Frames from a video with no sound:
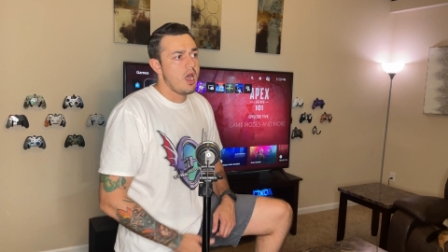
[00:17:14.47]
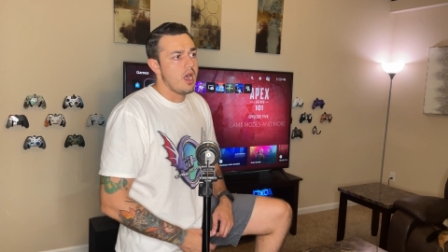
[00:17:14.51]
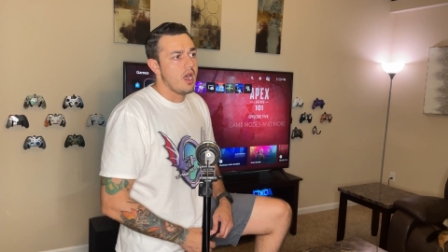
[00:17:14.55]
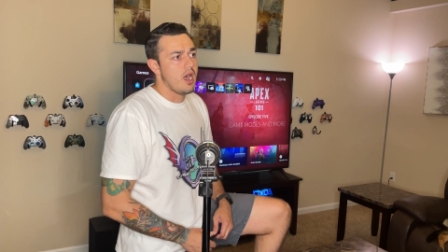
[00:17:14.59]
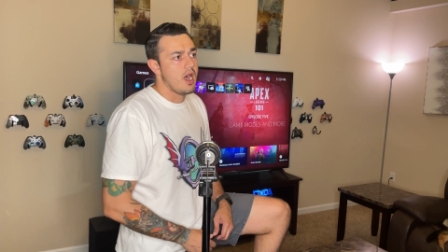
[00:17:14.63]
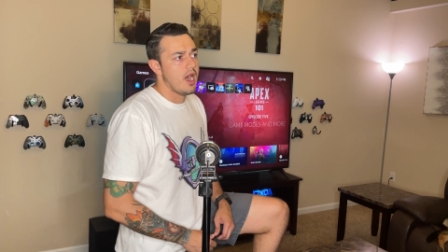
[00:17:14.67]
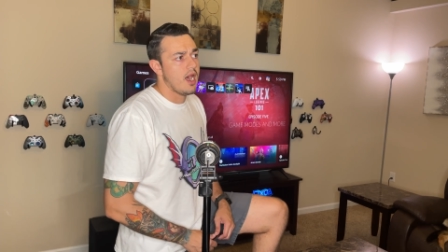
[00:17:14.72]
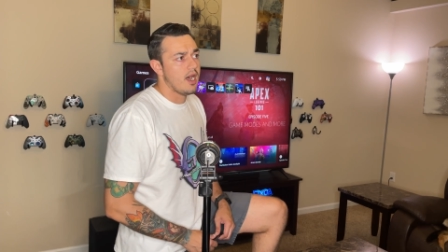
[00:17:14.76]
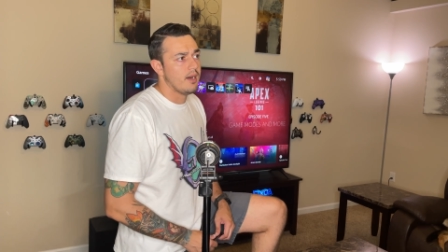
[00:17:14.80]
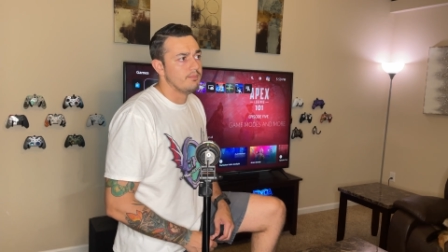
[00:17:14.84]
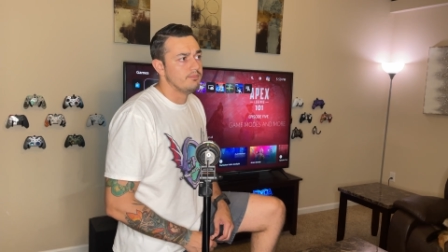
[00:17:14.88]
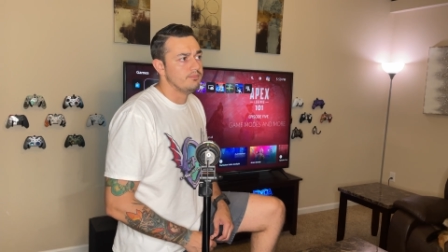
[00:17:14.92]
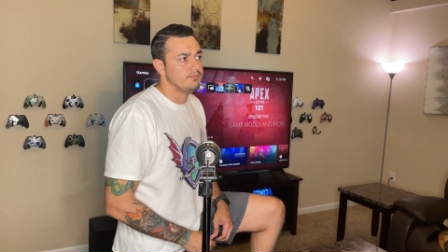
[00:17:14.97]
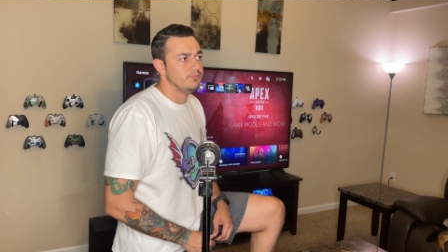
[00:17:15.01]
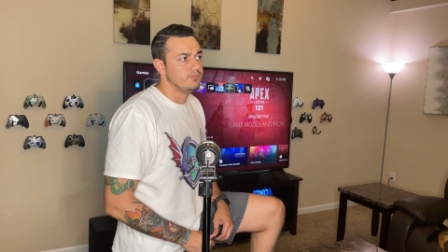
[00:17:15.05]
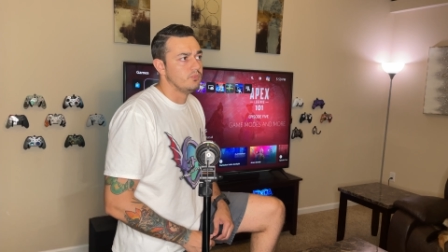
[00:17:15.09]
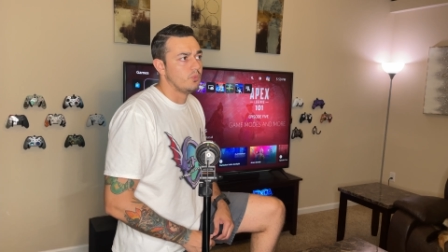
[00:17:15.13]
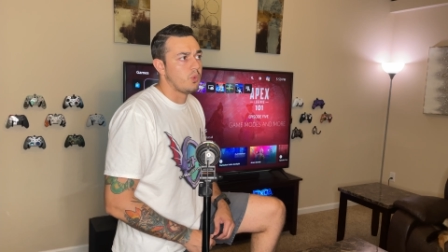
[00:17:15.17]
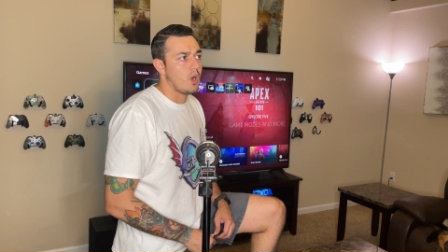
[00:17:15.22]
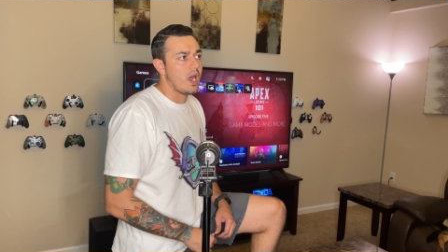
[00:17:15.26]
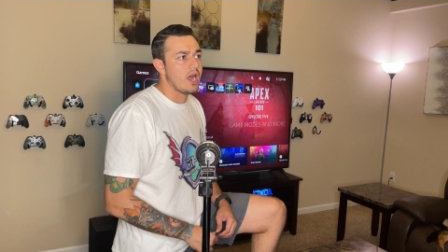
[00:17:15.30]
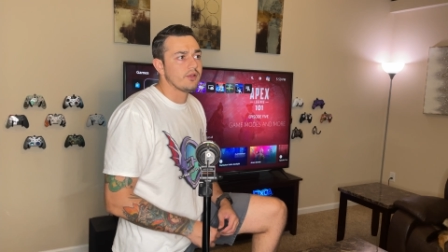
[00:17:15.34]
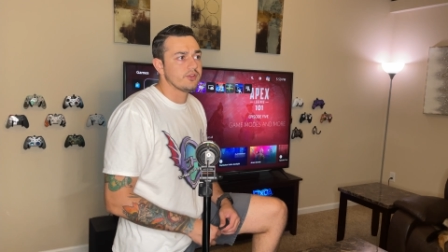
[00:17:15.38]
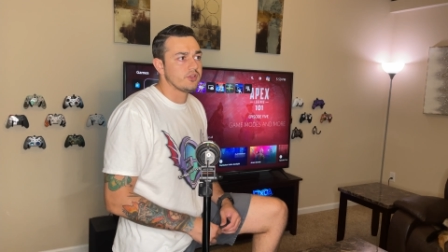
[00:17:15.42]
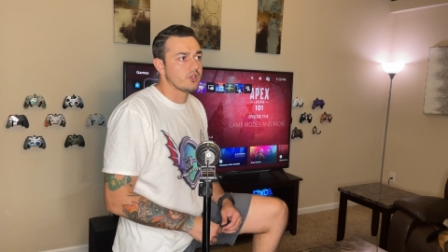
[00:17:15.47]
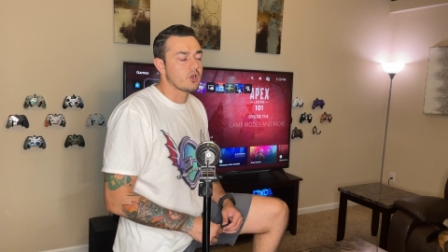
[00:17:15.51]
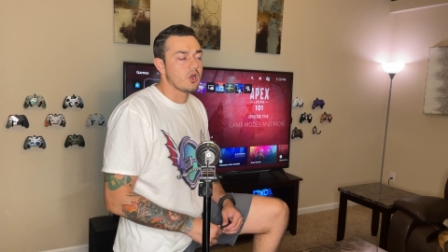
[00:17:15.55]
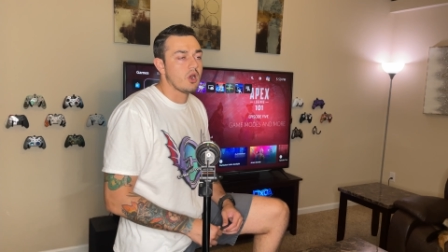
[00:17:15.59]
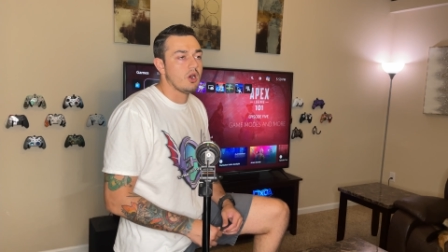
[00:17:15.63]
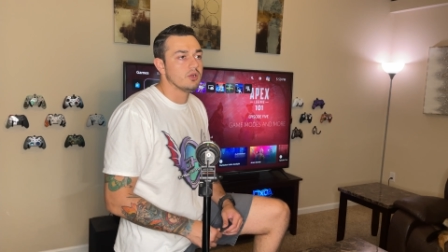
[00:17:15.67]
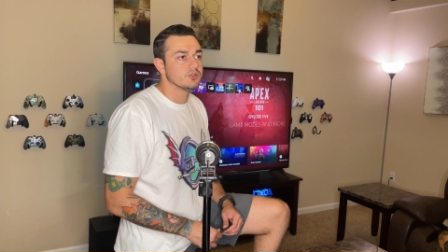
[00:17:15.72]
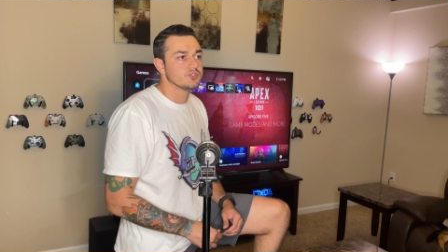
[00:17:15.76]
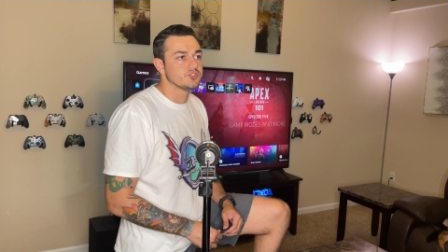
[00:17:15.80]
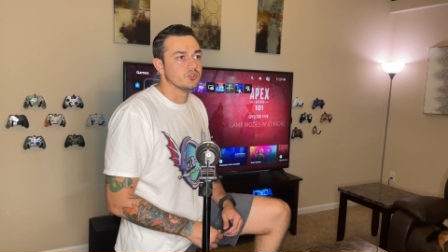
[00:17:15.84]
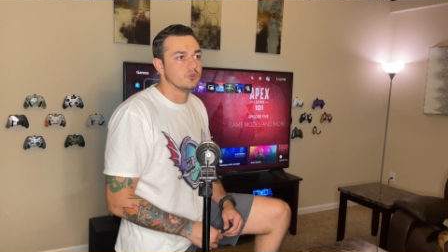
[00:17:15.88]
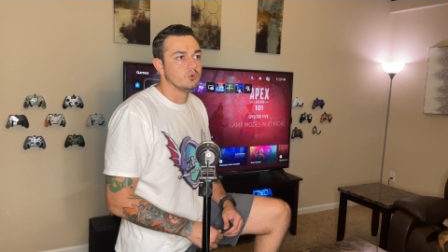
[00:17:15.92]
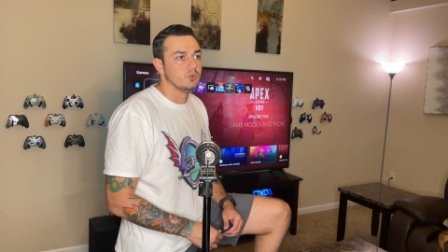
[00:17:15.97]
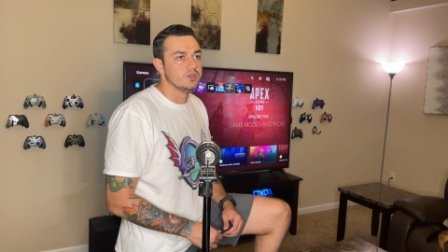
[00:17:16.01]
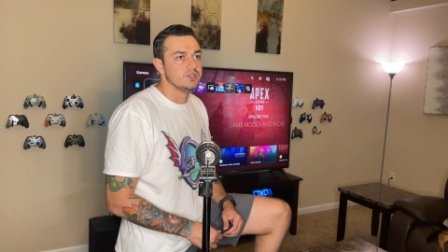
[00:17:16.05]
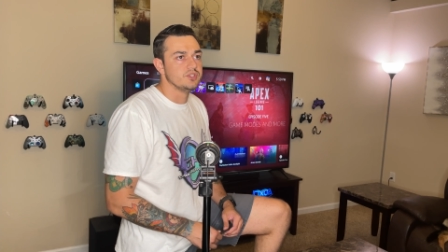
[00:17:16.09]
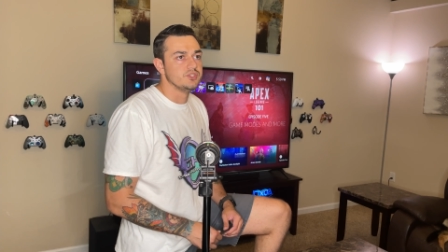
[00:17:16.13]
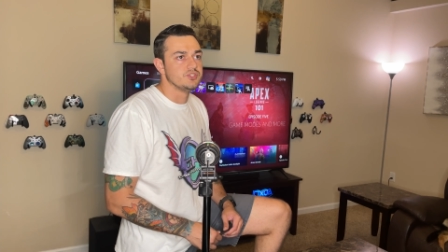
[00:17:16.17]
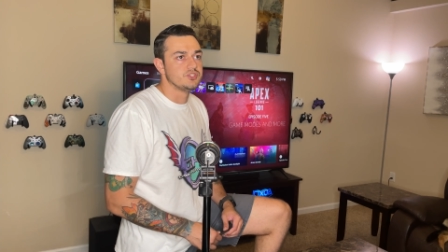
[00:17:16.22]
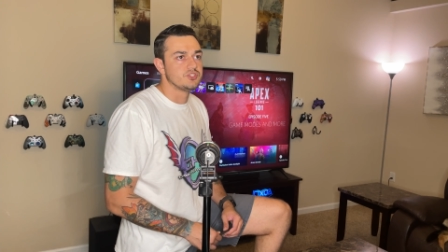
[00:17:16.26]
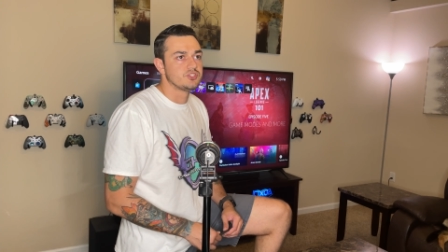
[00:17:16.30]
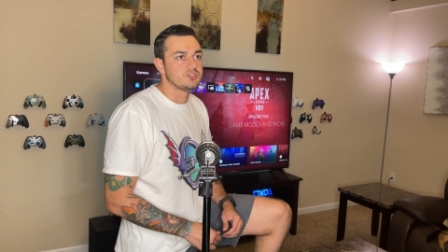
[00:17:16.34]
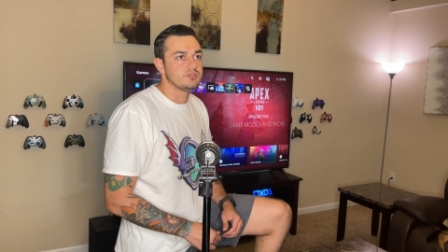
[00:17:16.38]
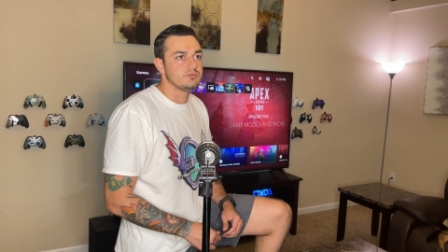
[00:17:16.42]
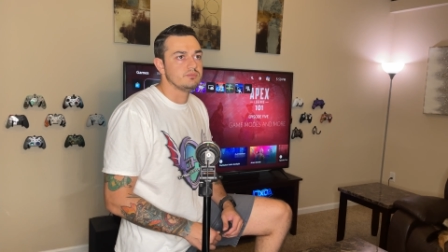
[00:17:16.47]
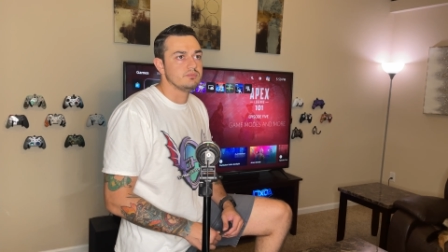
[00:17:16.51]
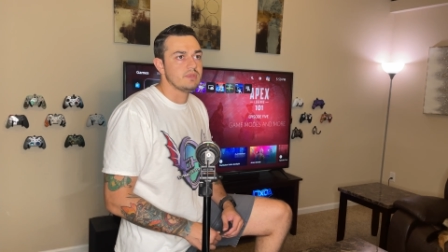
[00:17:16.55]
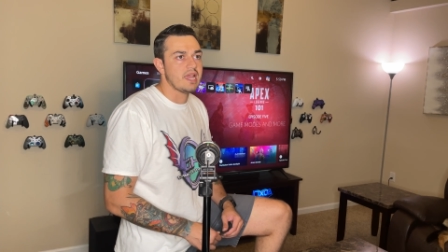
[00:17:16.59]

um, while your console was